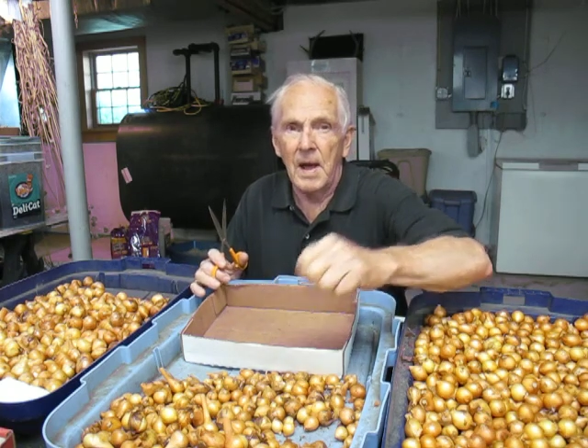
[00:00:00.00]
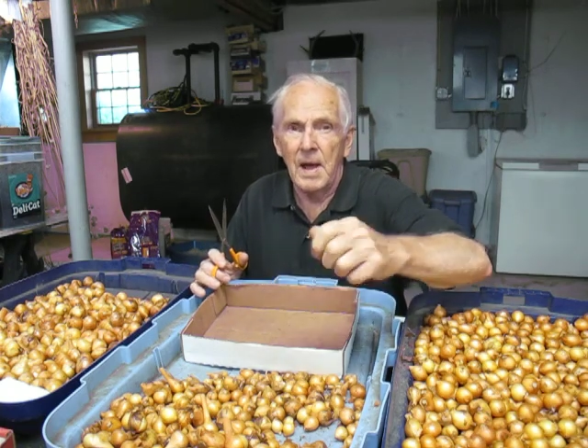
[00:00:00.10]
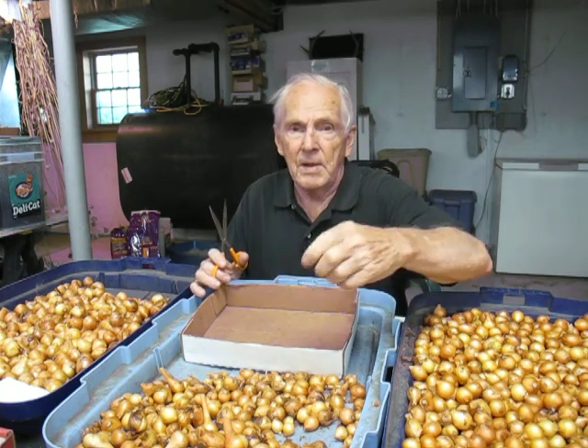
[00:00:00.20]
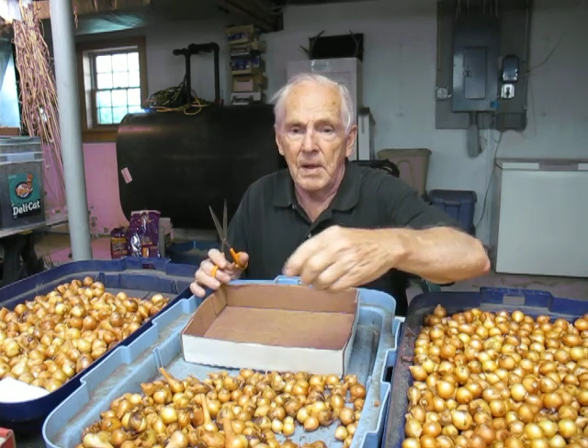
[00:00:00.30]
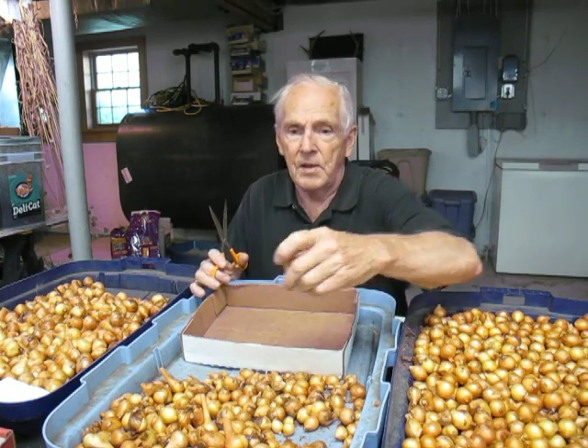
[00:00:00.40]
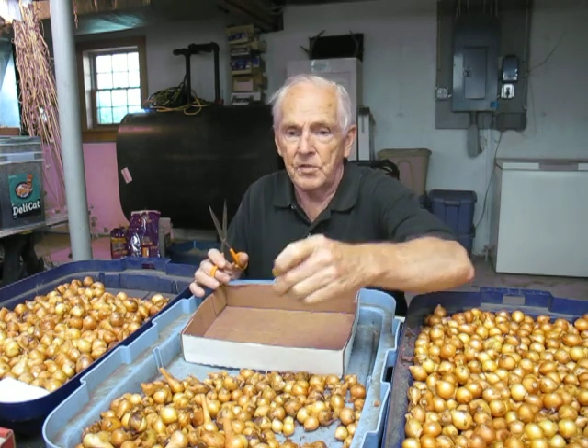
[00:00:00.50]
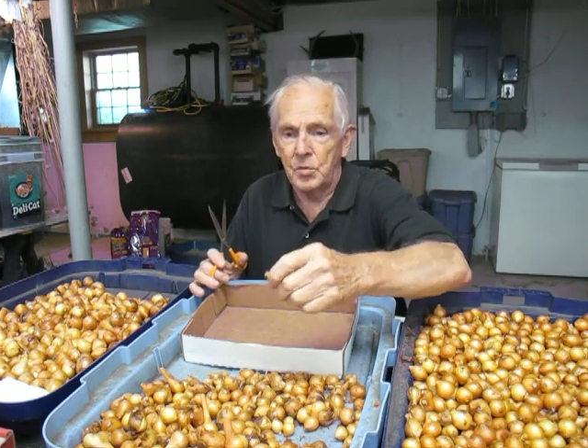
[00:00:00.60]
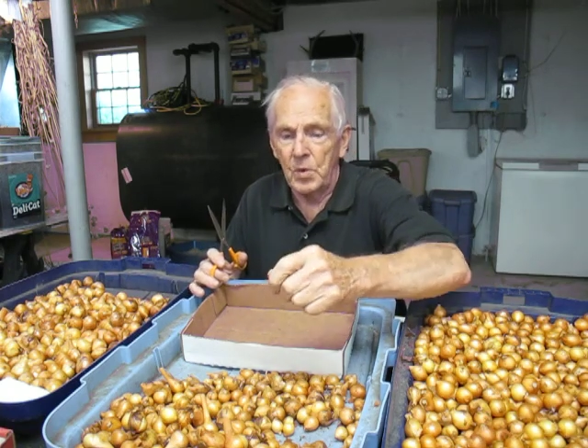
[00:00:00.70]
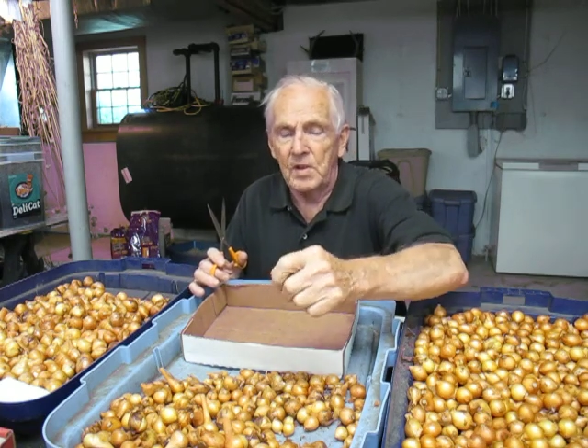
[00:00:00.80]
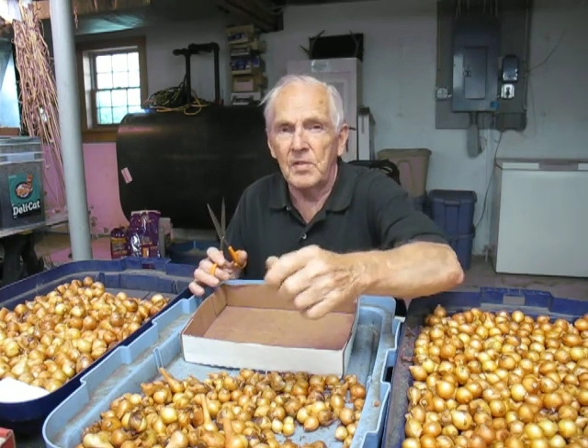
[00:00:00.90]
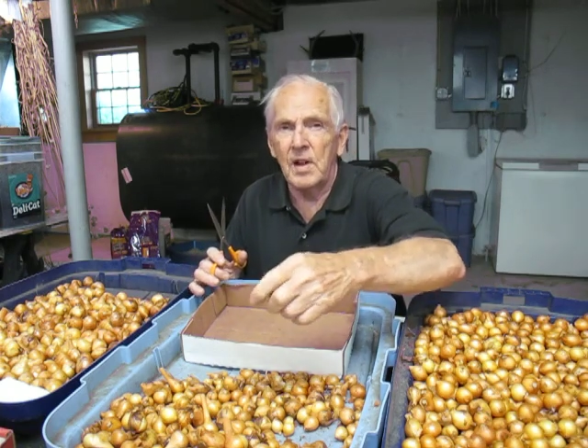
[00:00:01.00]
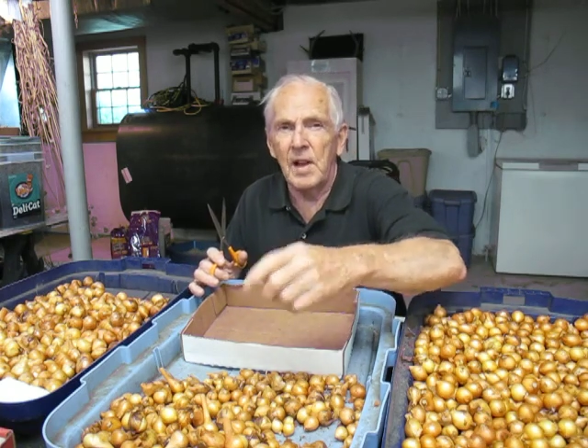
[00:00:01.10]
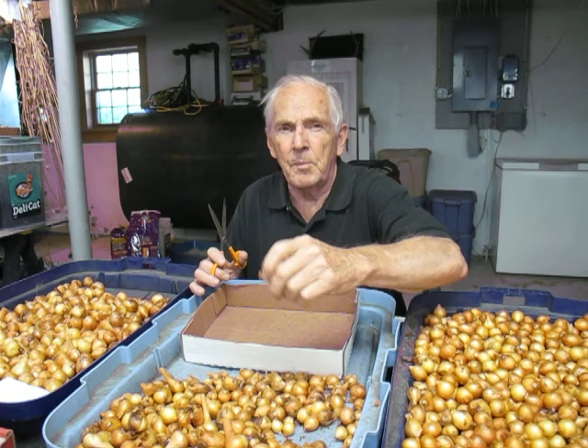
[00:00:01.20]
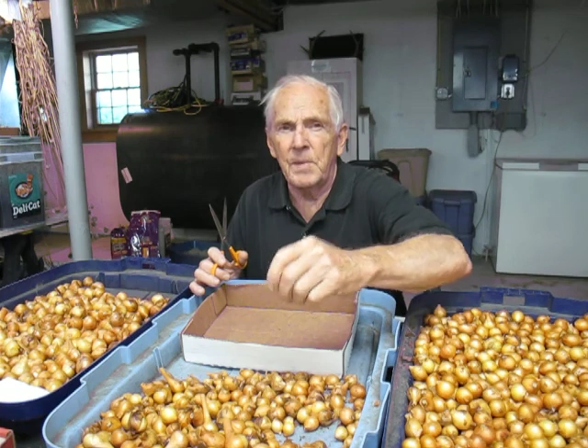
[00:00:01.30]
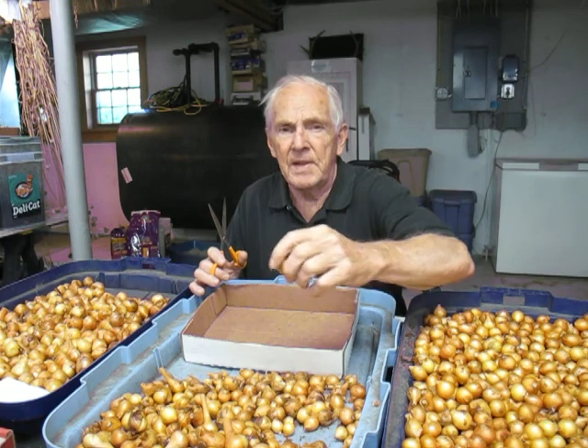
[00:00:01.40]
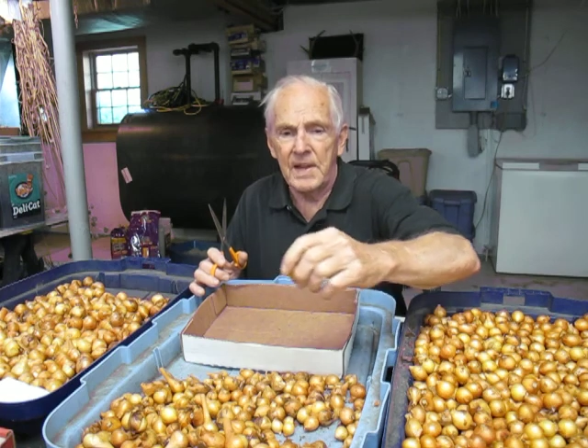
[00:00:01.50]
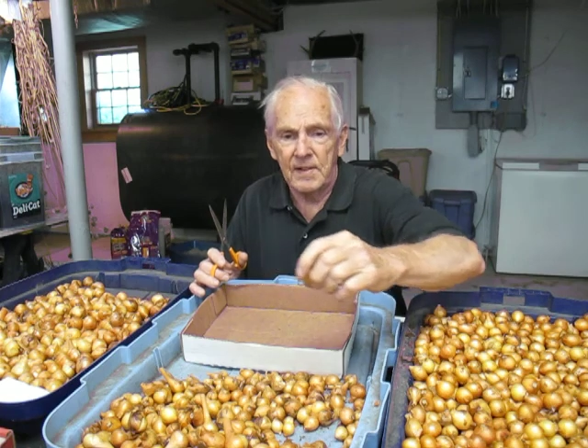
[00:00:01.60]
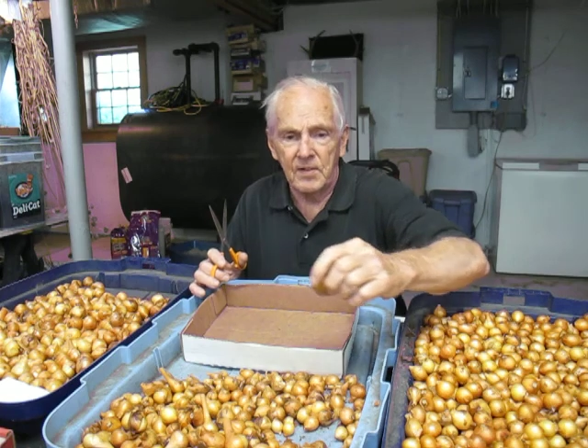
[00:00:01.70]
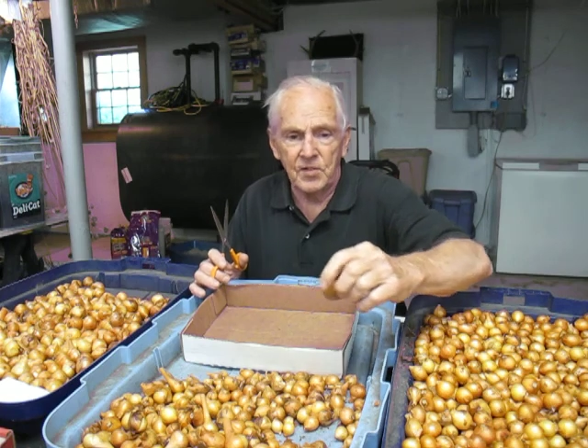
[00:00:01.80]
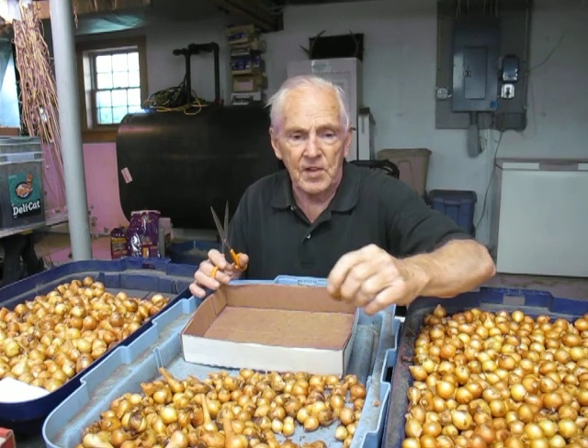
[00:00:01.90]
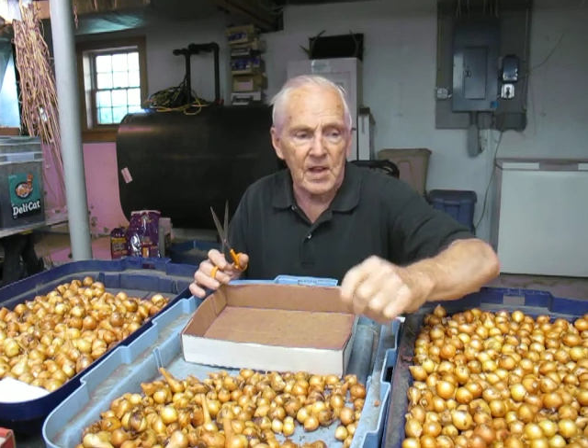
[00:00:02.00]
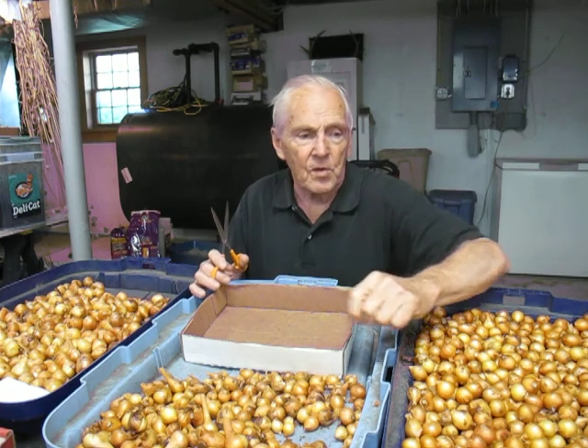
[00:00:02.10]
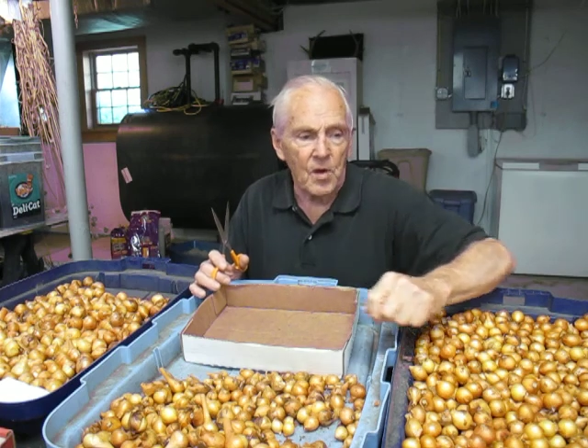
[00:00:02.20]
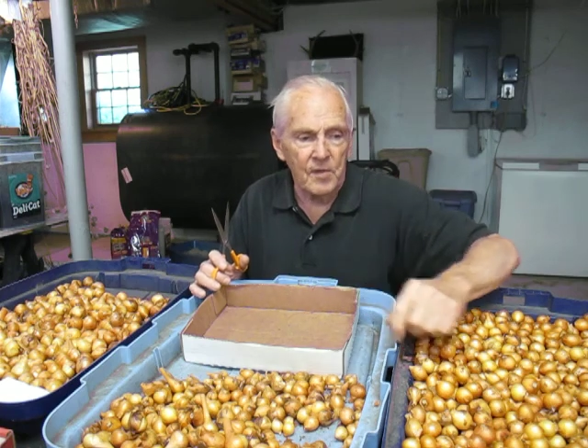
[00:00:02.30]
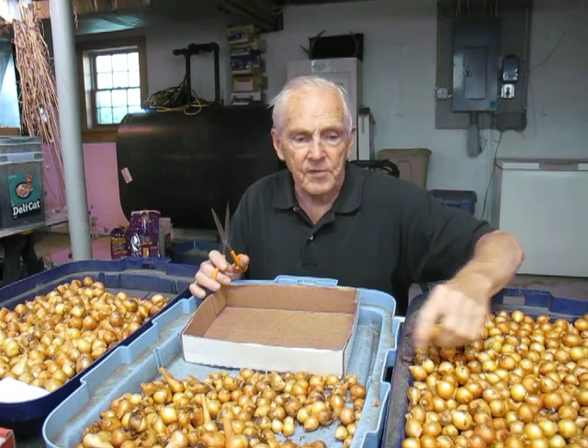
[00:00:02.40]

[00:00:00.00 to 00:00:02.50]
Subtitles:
I squeeze a little bit and get the skin off